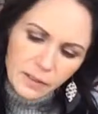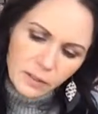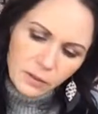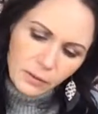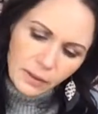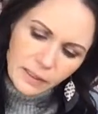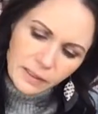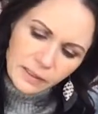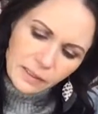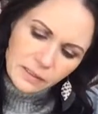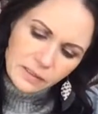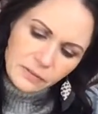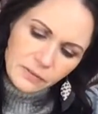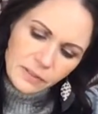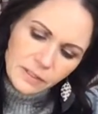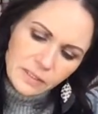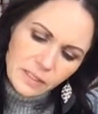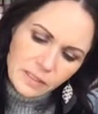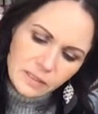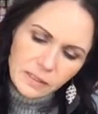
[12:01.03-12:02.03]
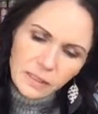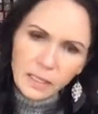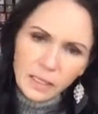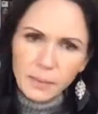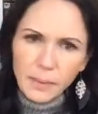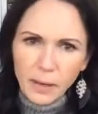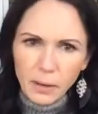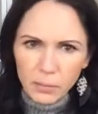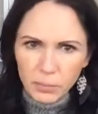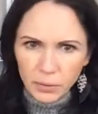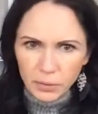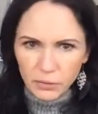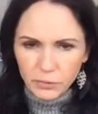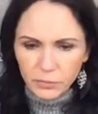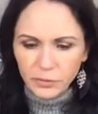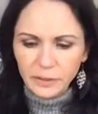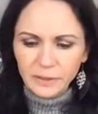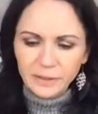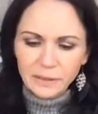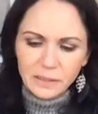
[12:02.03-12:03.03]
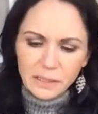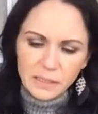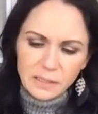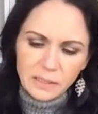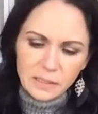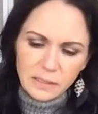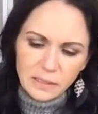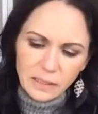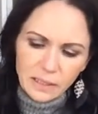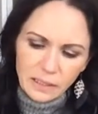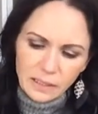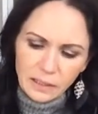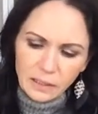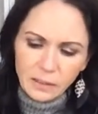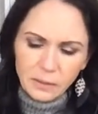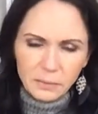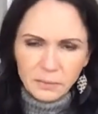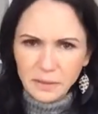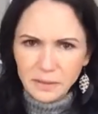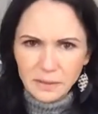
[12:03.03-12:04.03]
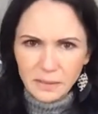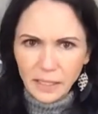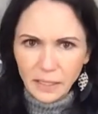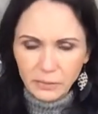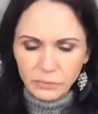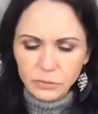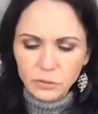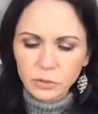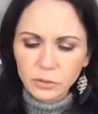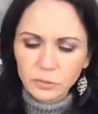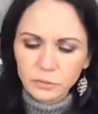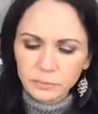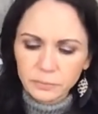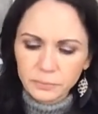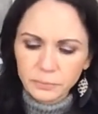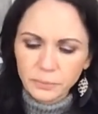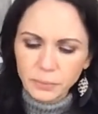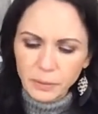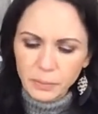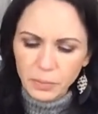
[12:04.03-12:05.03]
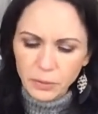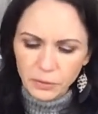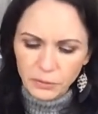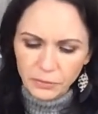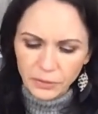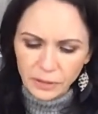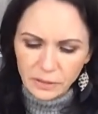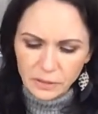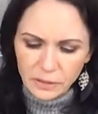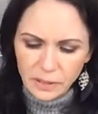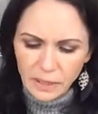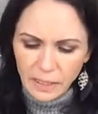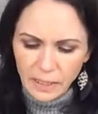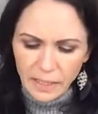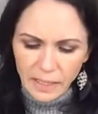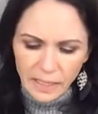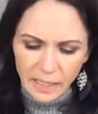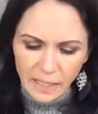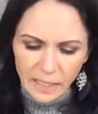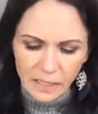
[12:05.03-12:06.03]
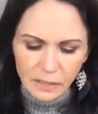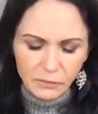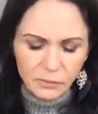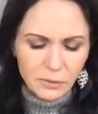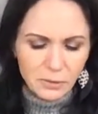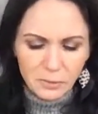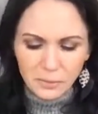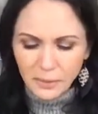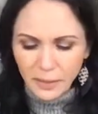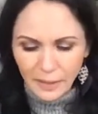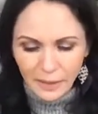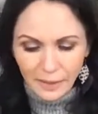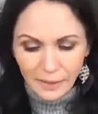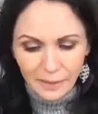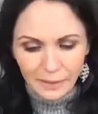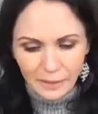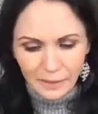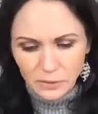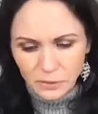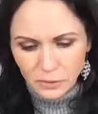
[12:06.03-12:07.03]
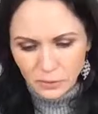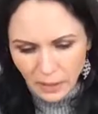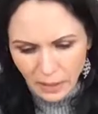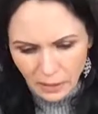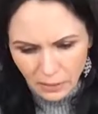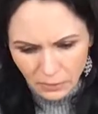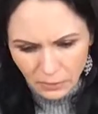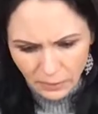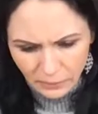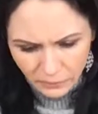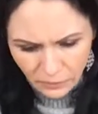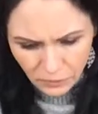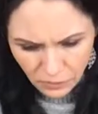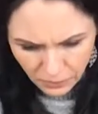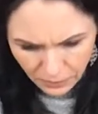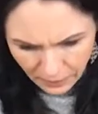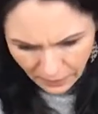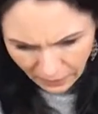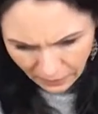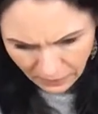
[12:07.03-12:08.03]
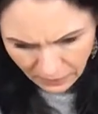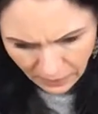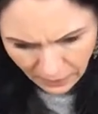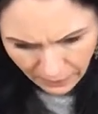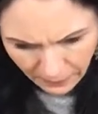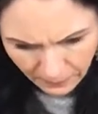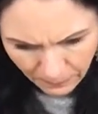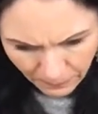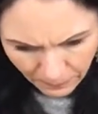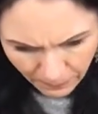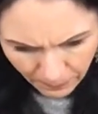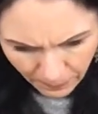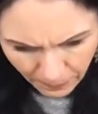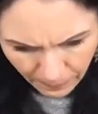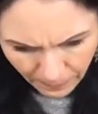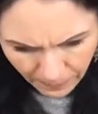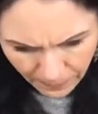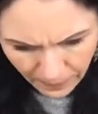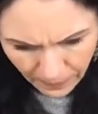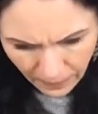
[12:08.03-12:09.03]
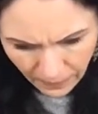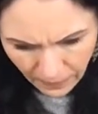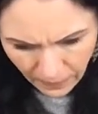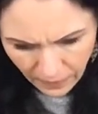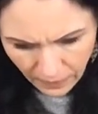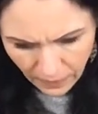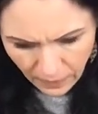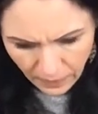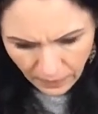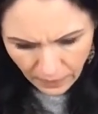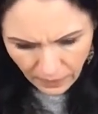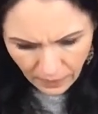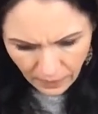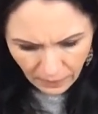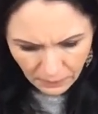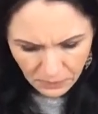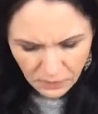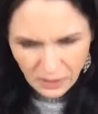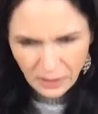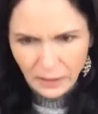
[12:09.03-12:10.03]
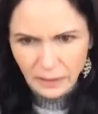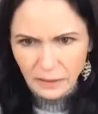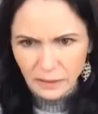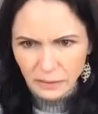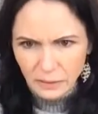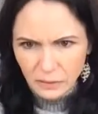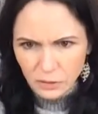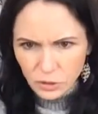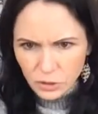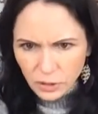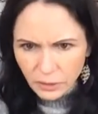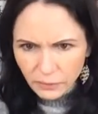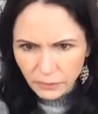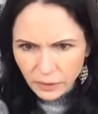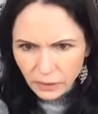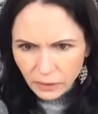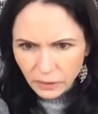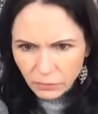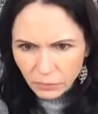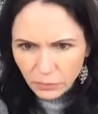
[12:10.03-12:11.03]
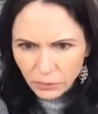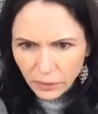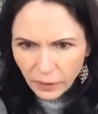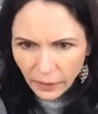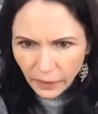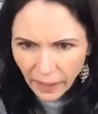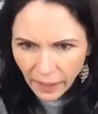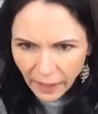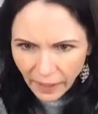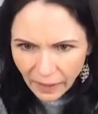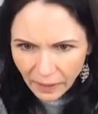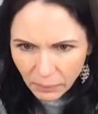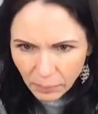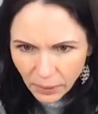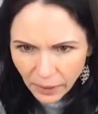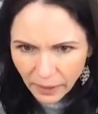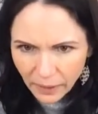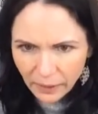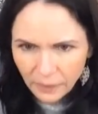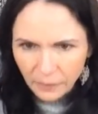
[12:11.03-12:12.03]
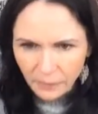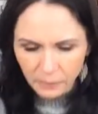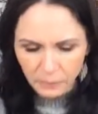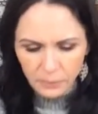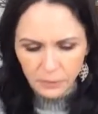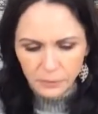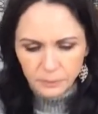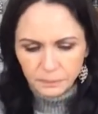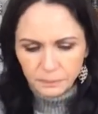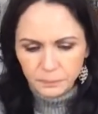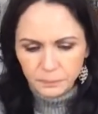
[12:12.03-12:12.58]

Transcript: the great thing is, if it doesn't come out perfect, it doesn't need, it doesn't have to be perfect. And if you don't like it, that's okay. You don't have to do it next time. I'm just kind of shoving it through there. Hey, Pam.